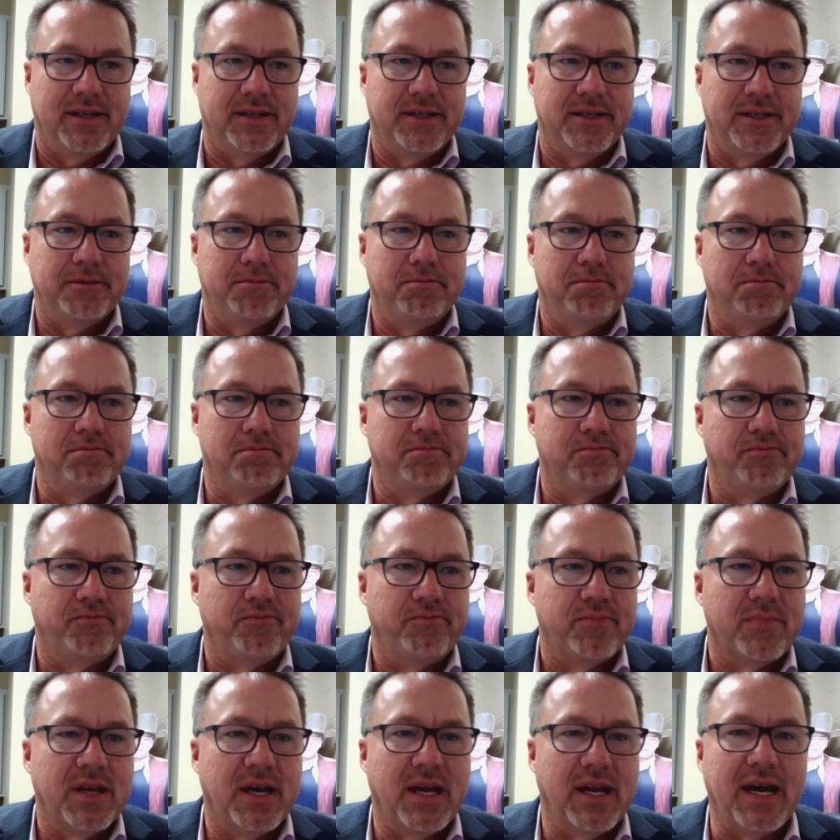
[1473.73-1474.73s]

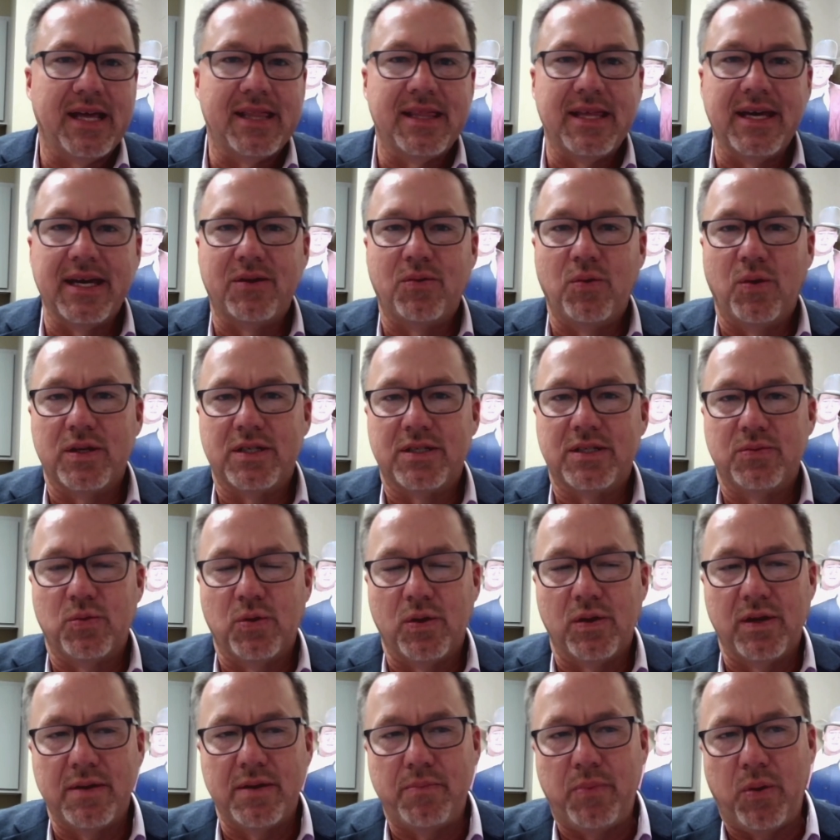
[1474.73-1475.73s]
and I think what's
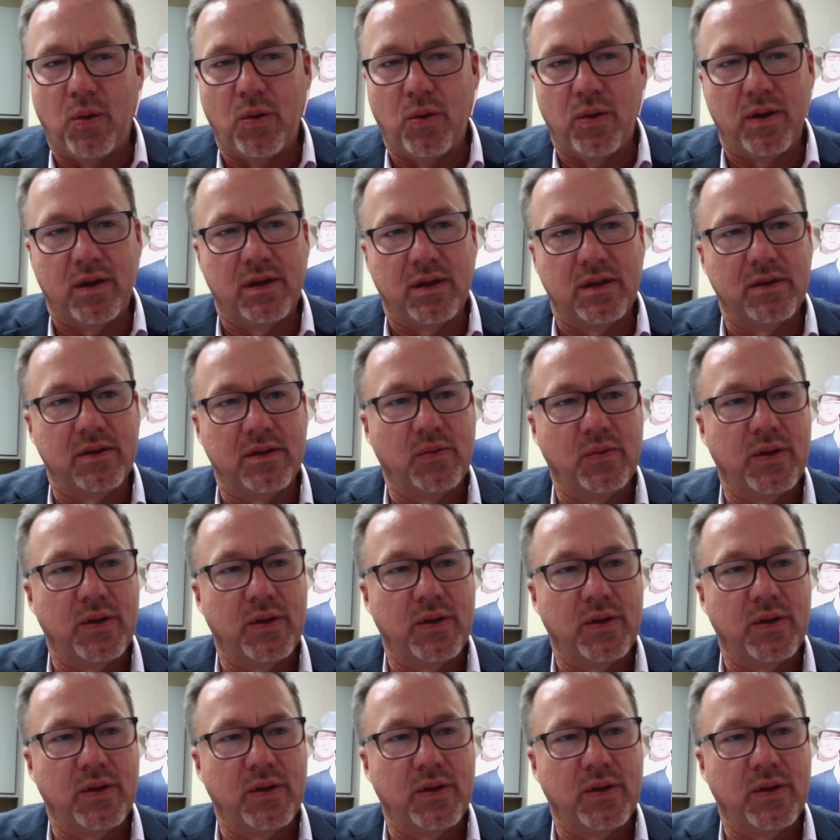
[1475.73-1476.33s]
really important,